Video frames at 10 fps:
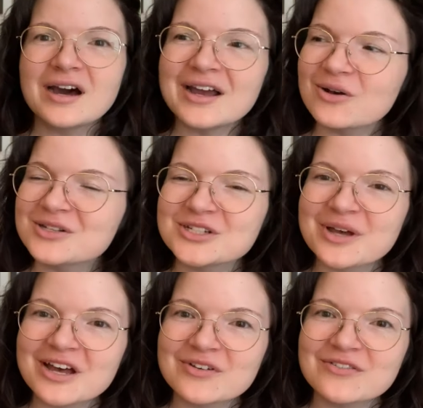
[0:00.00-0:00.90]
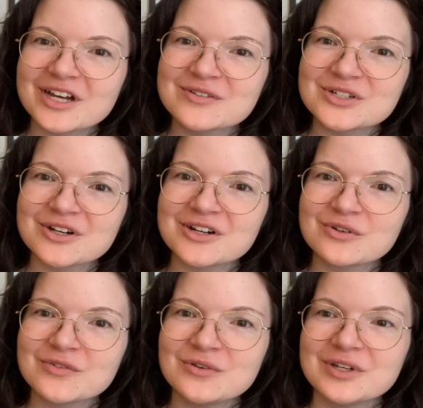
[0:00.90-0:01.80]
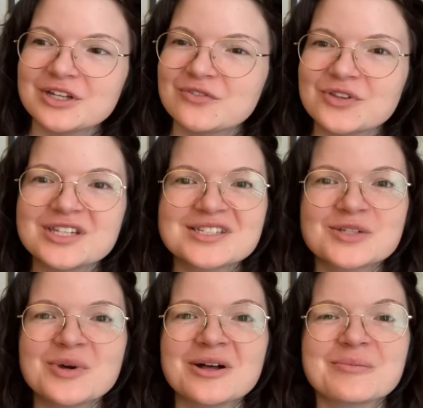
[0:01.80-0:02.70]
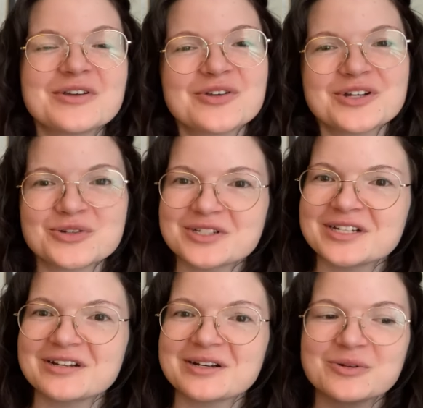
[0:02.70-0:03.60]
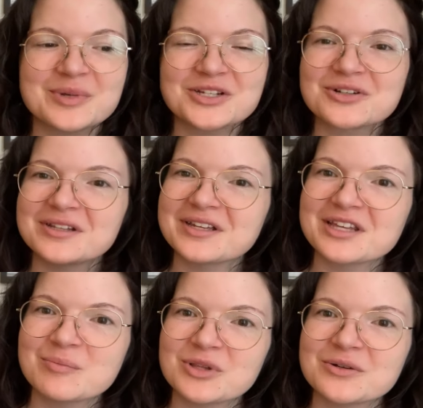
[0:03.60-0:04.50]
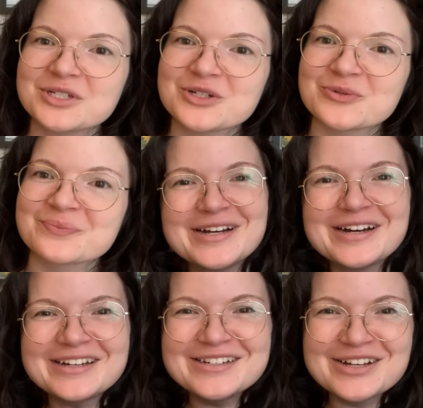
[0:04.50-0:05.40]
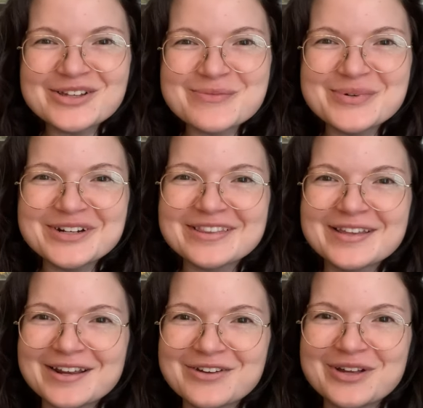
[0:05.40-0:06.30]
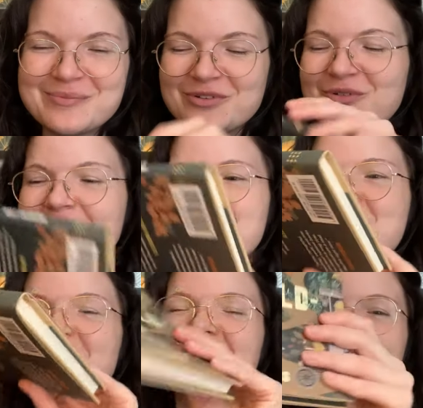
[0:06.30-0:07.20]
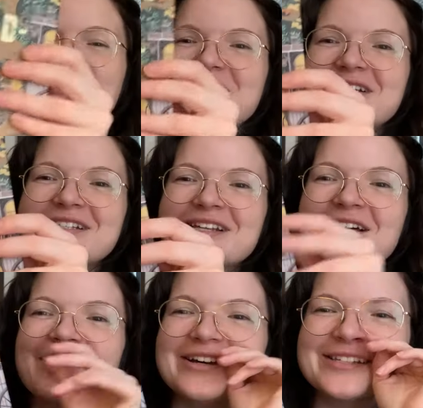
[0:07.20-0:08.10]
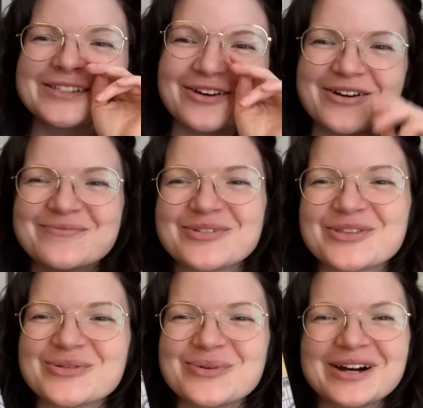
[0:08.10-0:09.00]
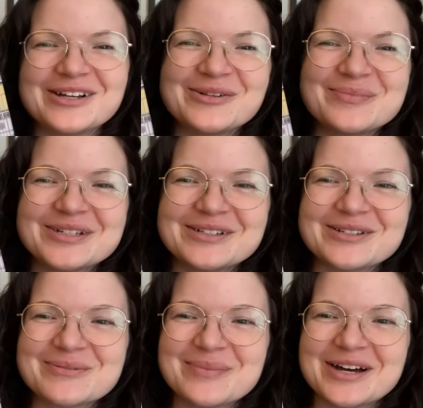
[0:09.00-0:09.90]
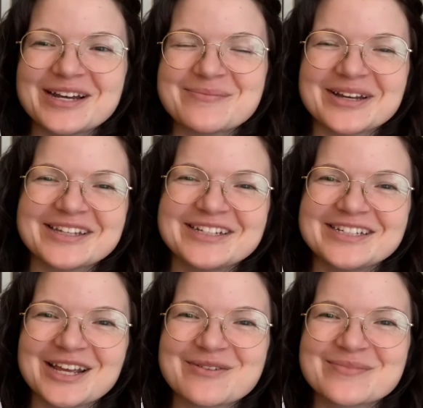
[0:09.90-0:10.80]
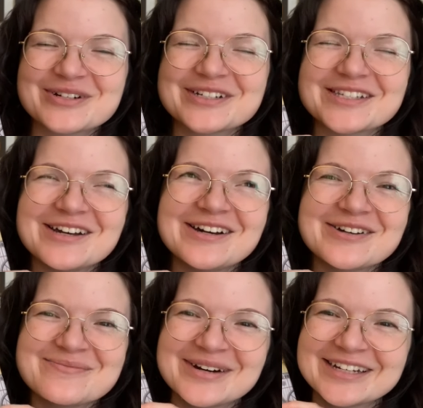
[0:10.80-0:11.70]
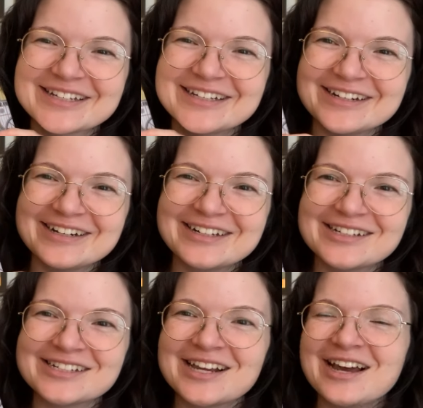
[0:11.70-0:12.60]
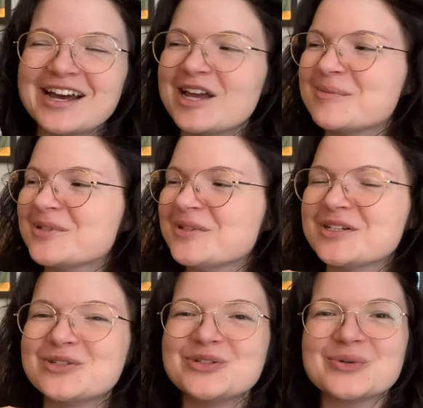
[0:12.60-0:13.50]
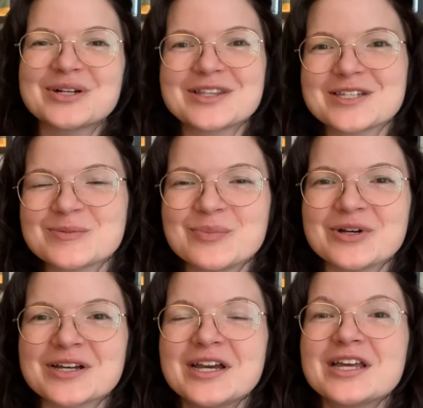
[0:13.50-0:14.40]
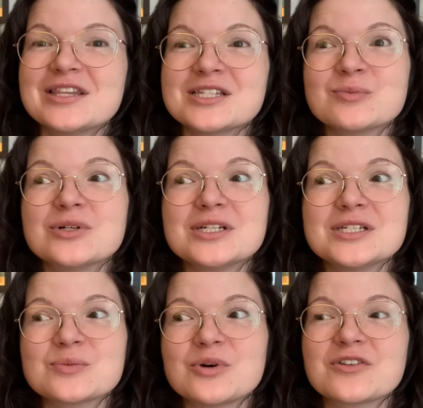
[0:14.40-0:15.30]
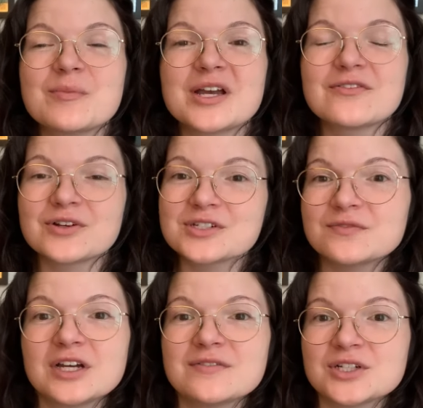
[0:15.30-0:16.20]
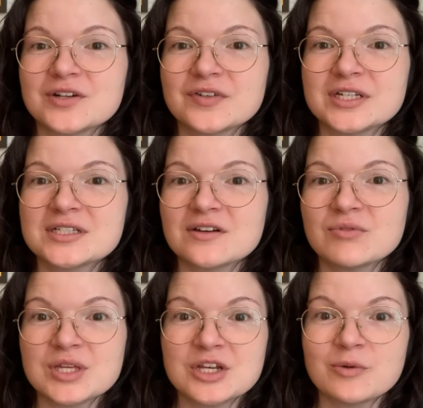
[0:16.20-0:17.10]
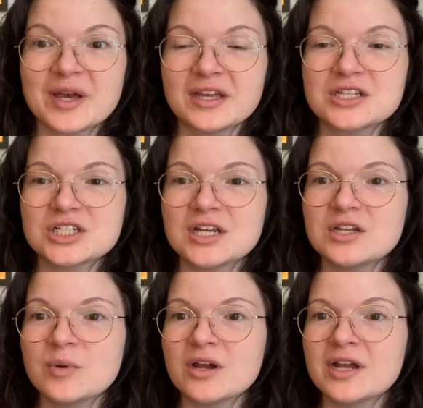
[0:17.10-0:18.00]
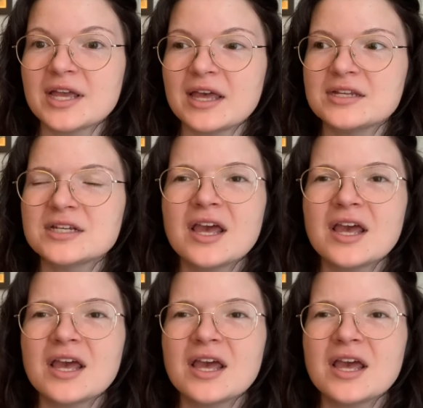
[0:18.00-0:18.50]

I also have a 5-star review video for this as well, if you're interested. I'll make sure to link that below too. Another book that I read before I bought was A Psalm for the Wild Built by Becky Chambers. Oh my gosh, I absolutely adored this book. This was one of my first 5-star reads of the year back in January, and